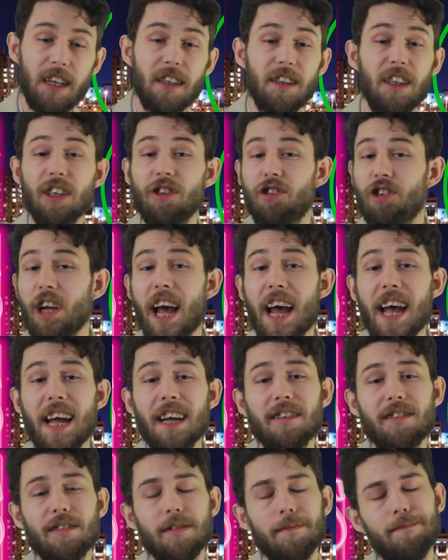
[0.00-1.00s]
The
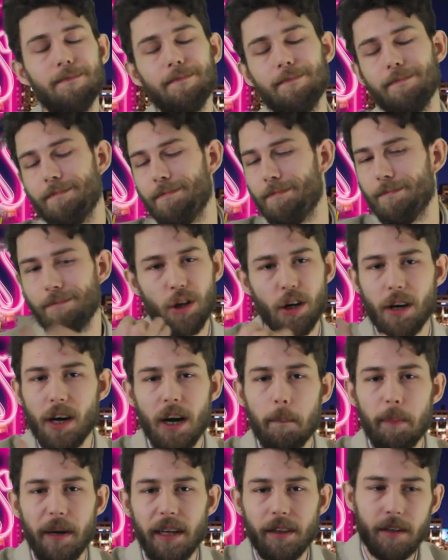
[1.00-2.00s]
Jags, they're going
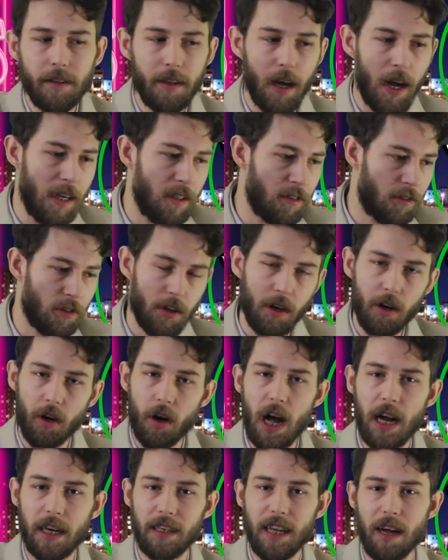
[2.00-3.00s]
to beat the Titans. They're going to
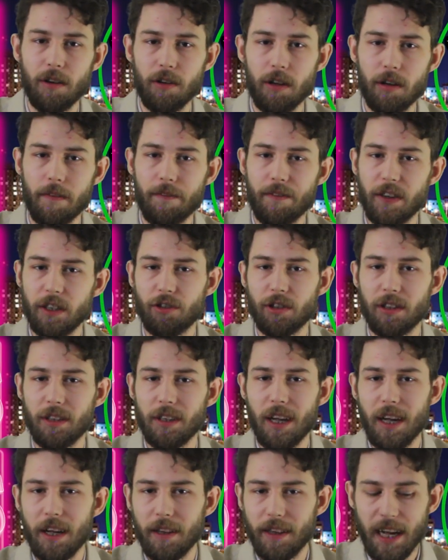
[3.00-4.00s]
lock down the division.
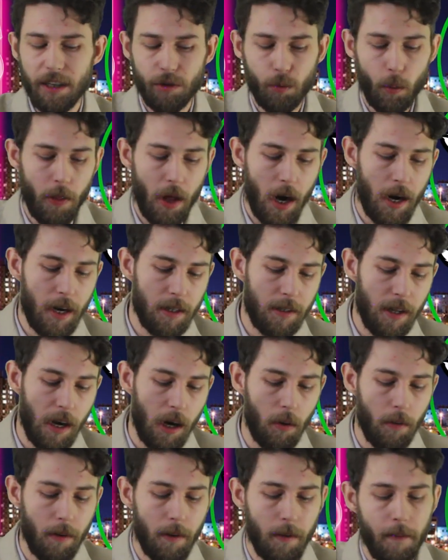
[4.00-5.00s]
That's without a
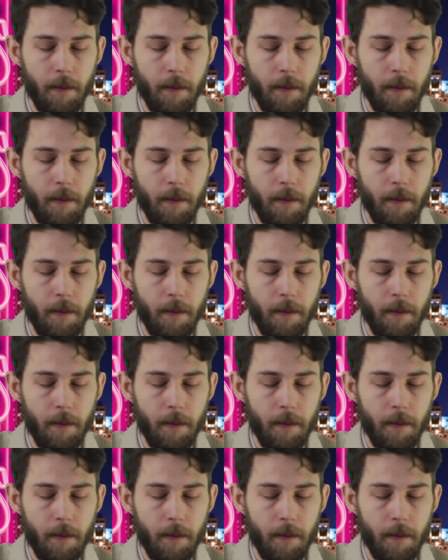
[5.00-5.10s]
doubt.